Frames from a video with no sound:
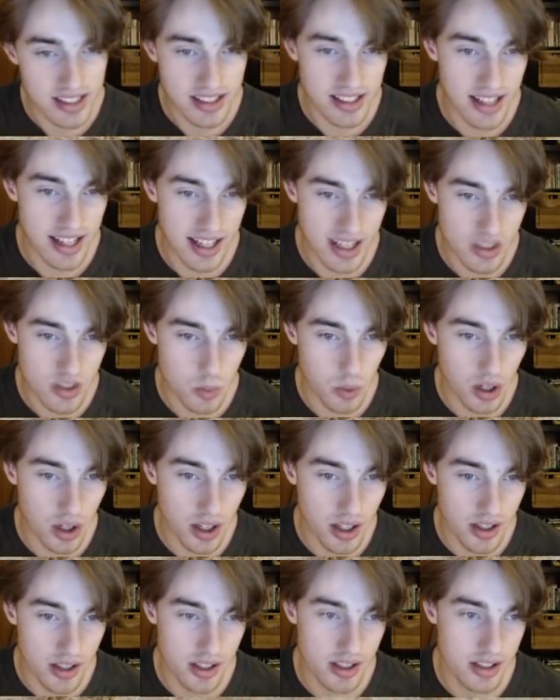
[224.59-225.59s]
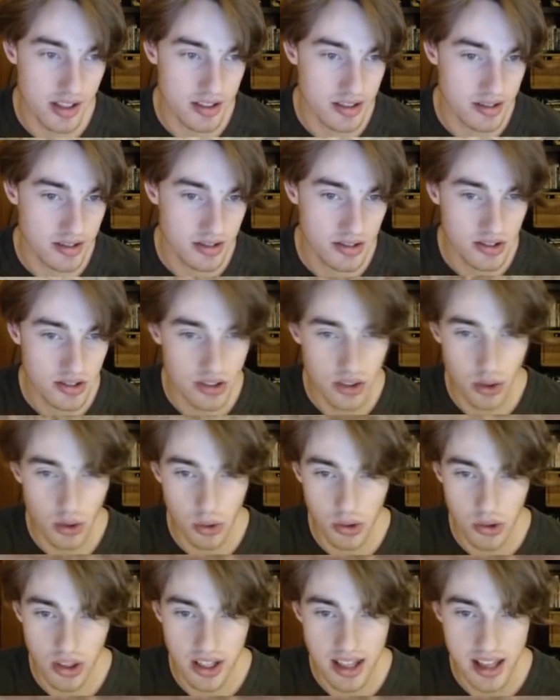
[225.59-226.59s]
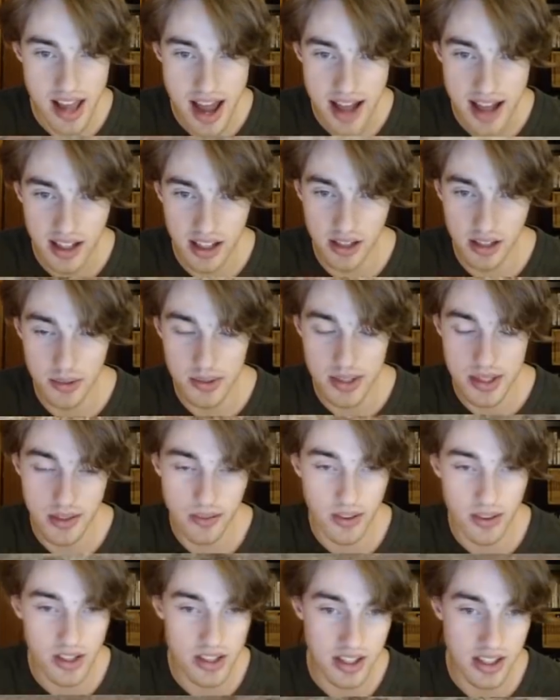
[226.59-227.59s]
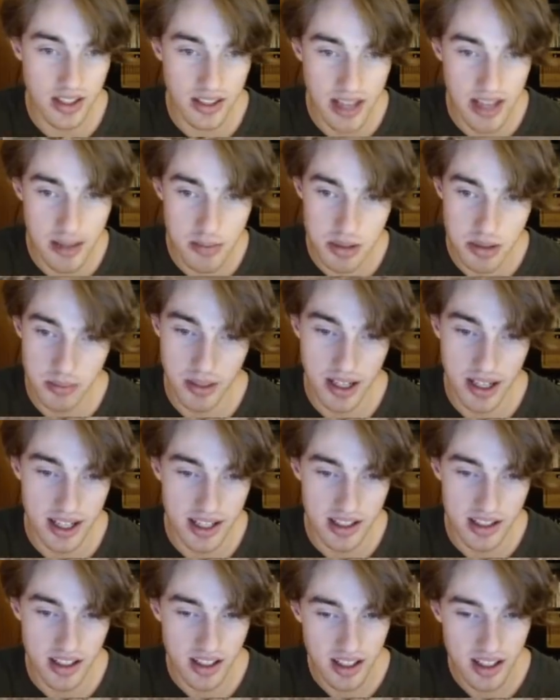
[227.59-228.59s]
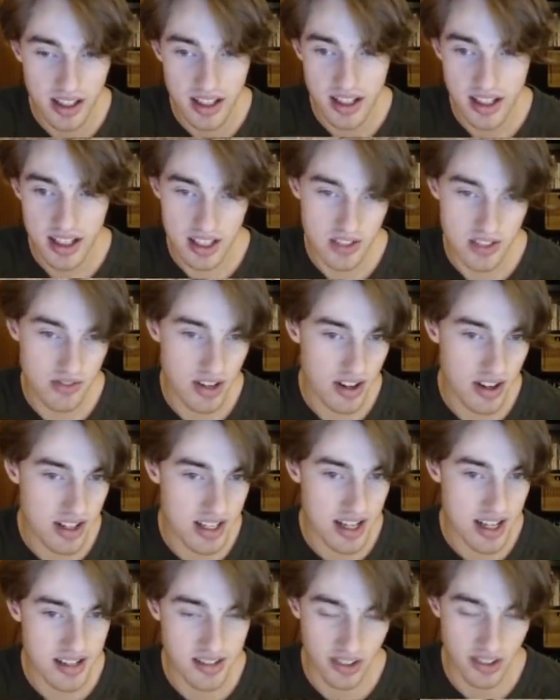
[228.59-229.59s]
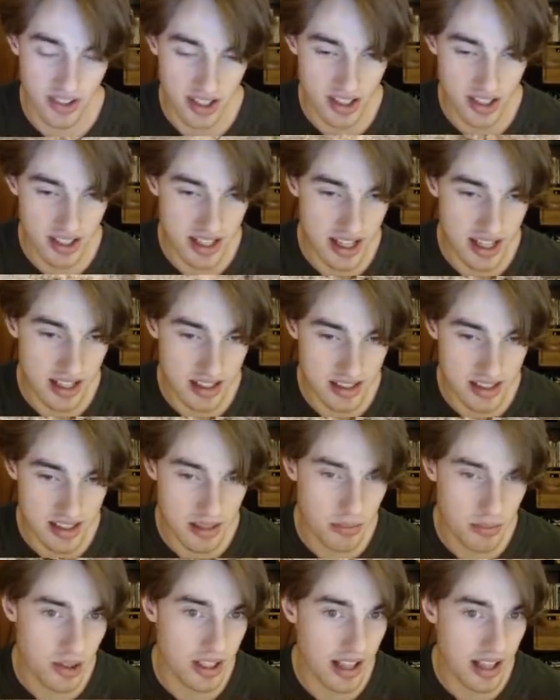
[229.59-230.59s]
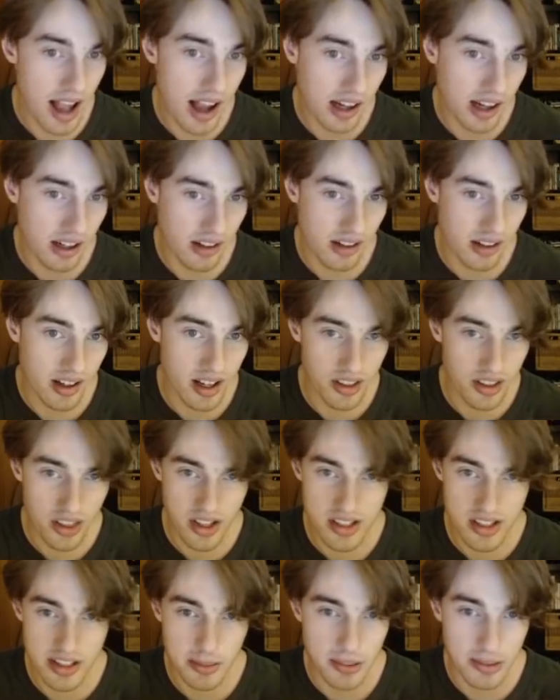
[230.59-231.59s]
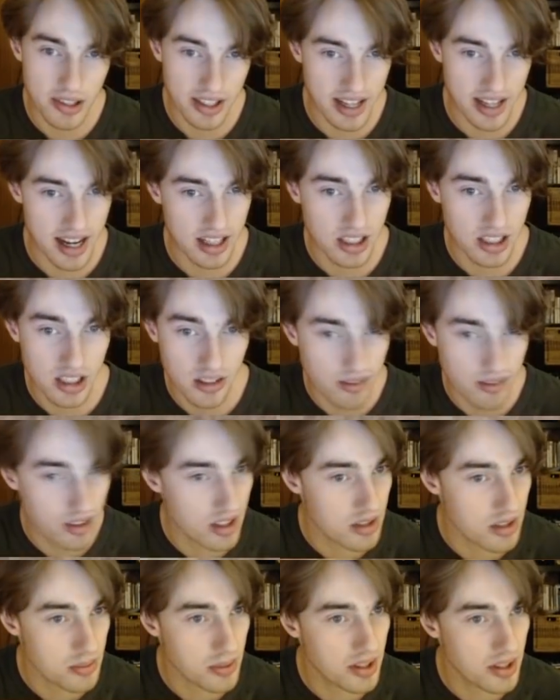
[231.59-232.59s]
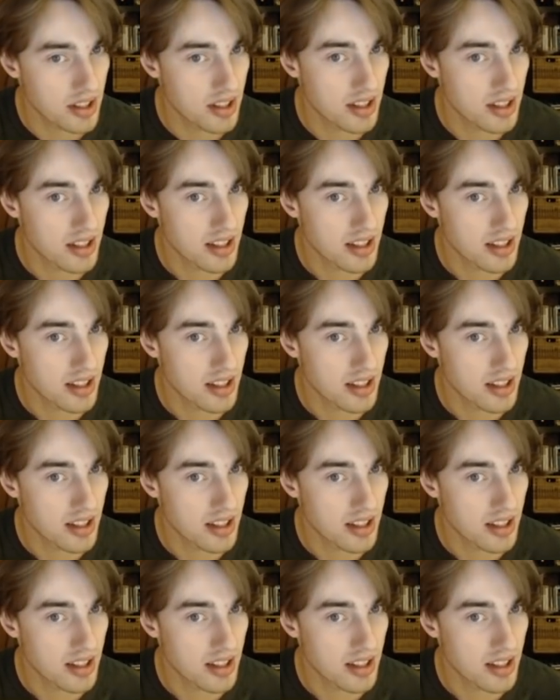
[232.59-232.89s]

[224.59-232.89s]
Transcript: Next one, Northern Canada was the first thing that came to mind. It's very desolate. Somewhere in Canada. I think somewhere in Canada for this one.